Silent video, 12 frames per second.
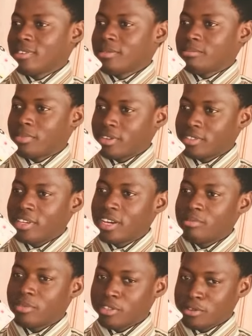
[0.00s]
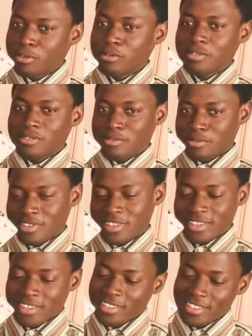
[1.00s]
Parishan mat ho.
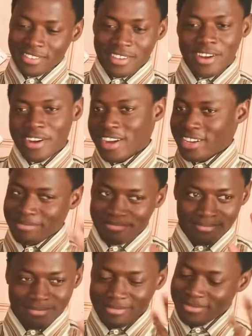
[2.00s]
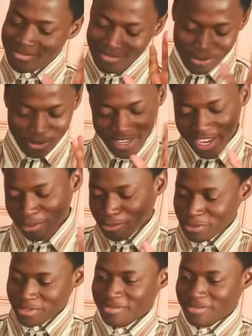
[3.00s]
Okay. Yeah. I lose.